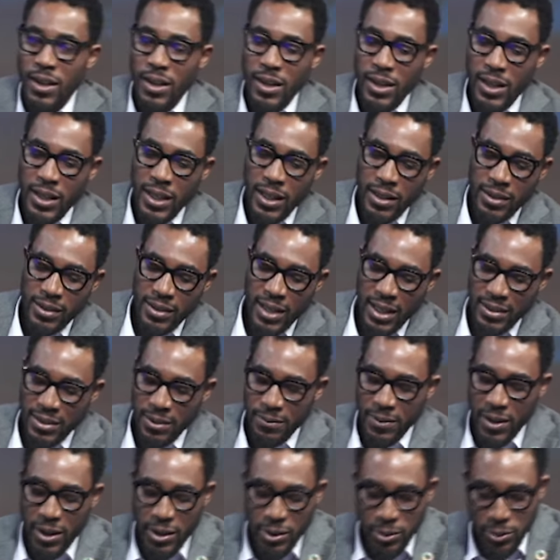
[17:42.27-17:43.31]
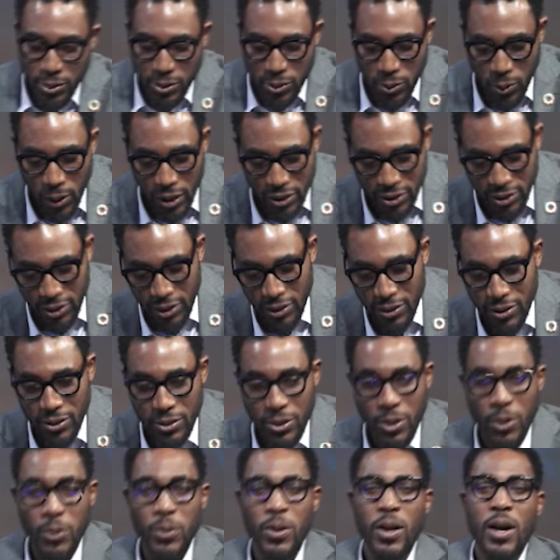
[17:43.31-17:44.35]
Again, that's a very good question.
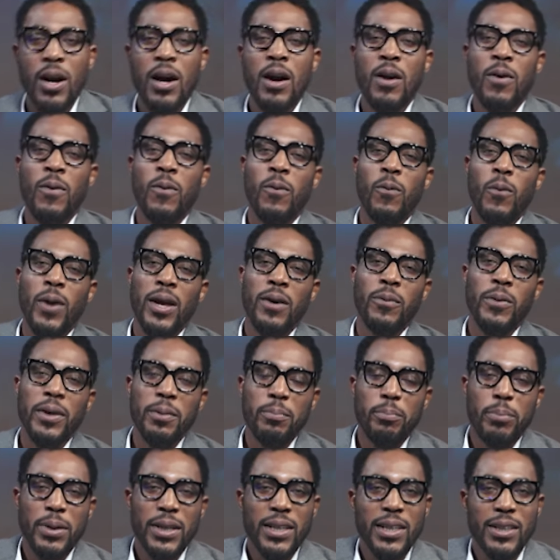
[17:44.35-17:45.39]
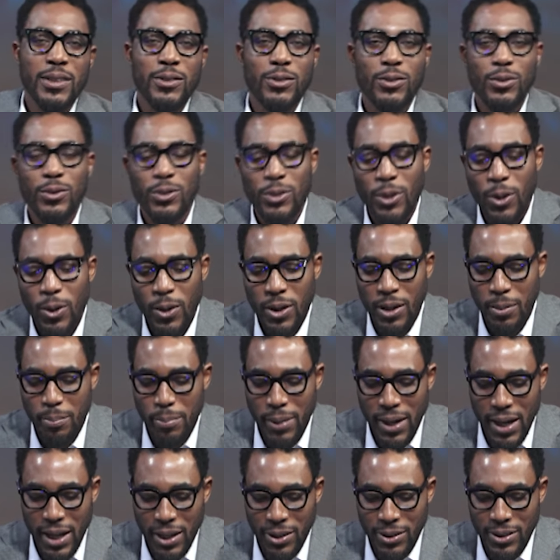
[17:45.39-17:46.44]
So when we begin to talk
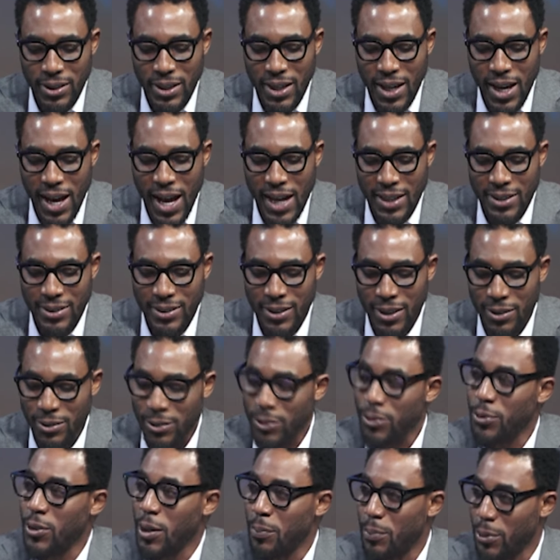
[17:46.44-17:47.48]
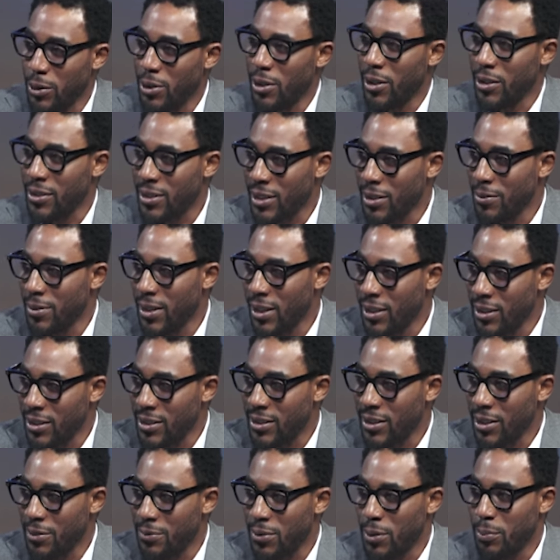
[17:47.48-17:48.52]
about access to reproductive
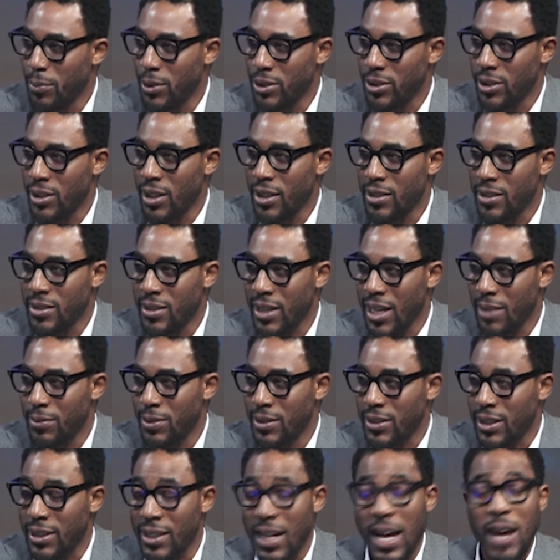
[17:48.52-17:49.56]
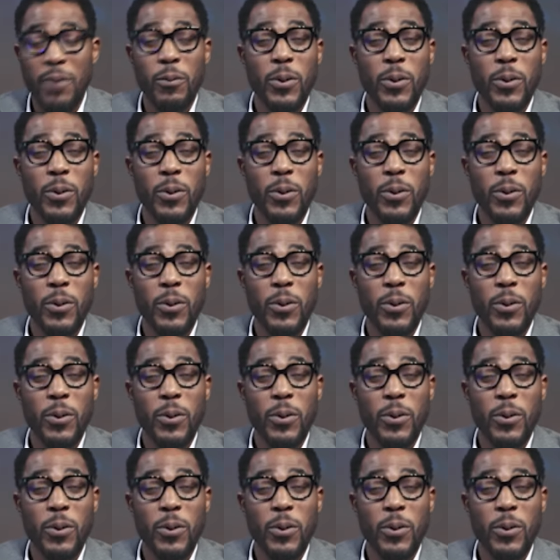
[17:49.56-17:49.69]
health information and services,